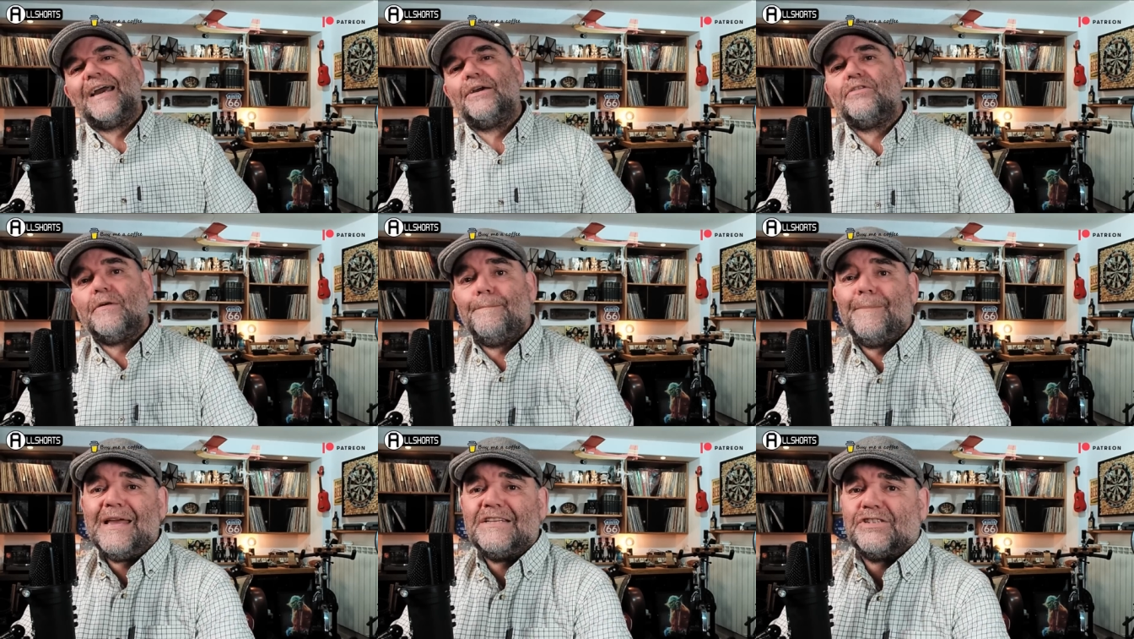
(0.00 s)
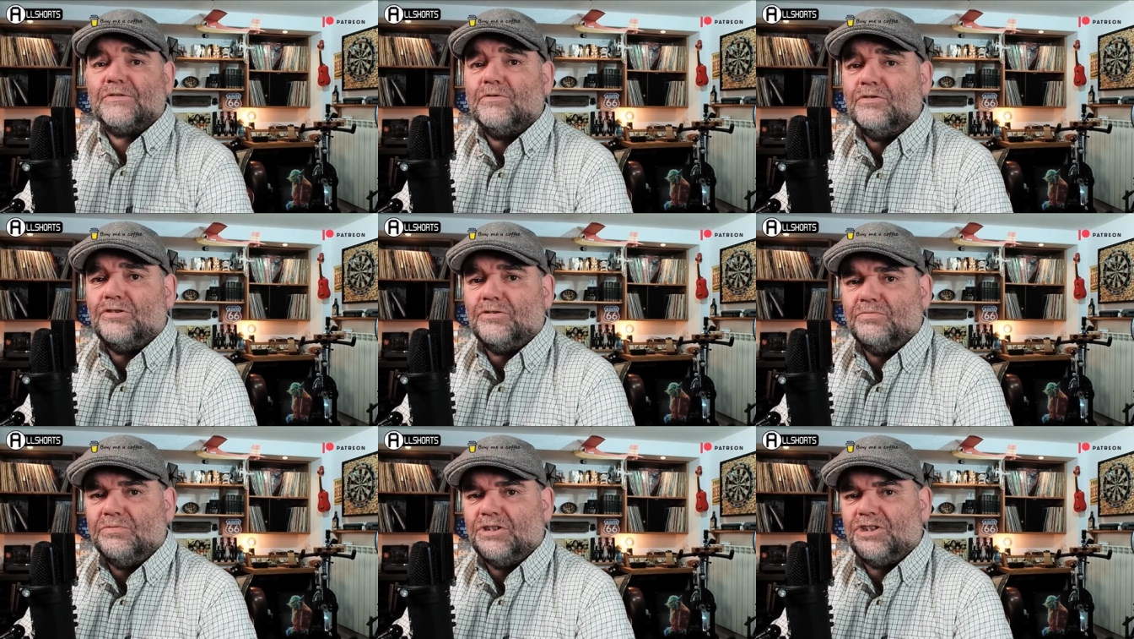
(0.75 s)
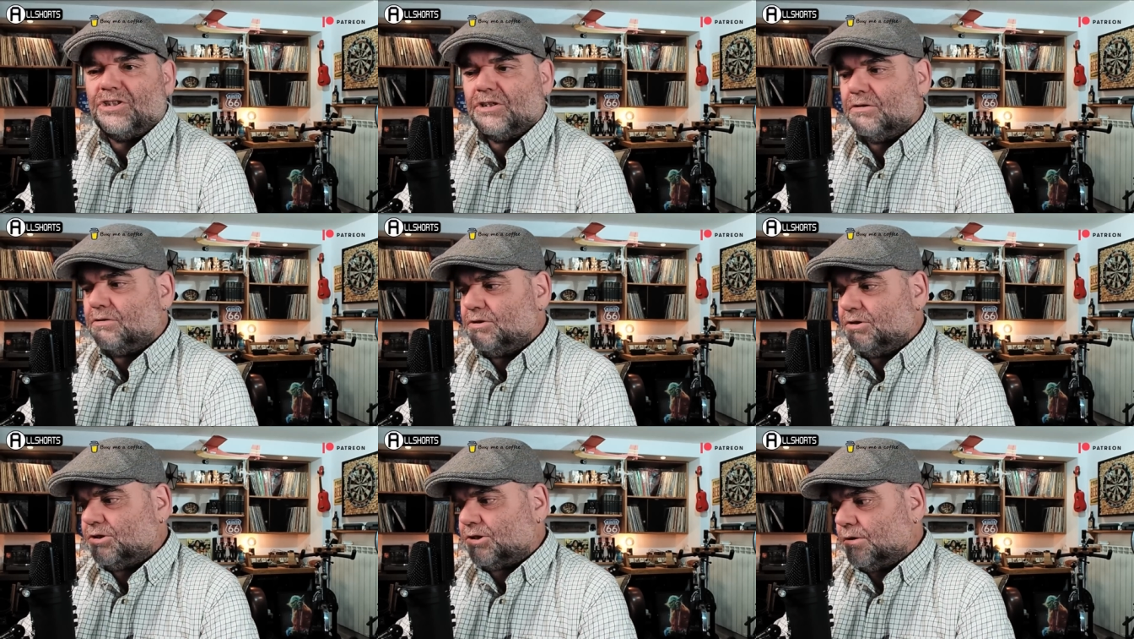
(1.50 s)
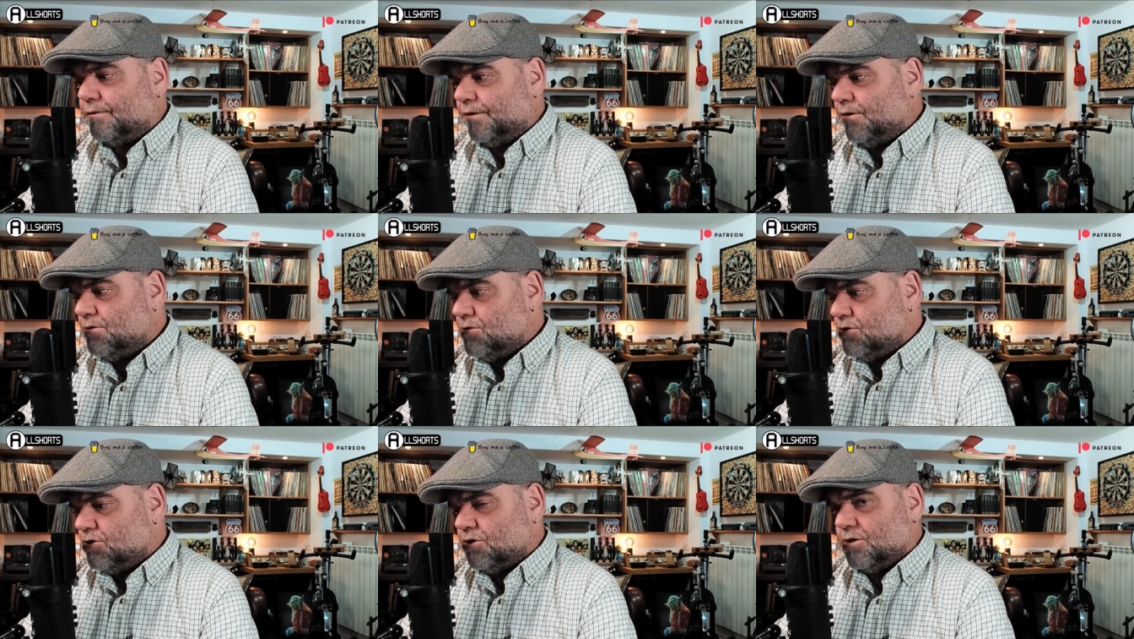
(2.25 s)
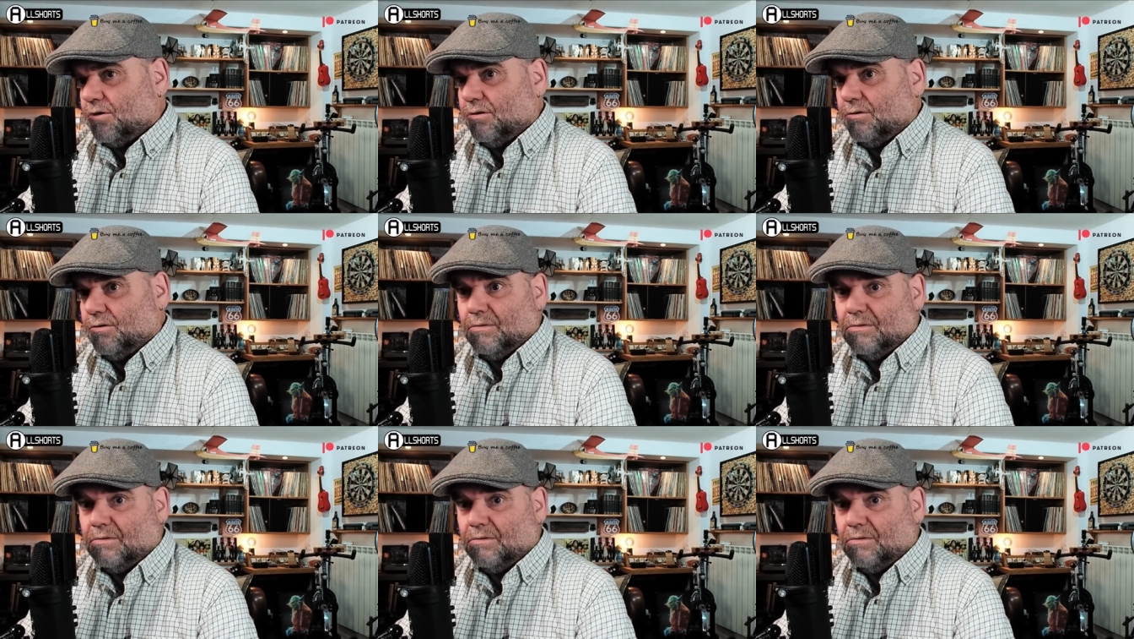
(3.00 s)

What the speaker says: out the mess into which you got yourself into.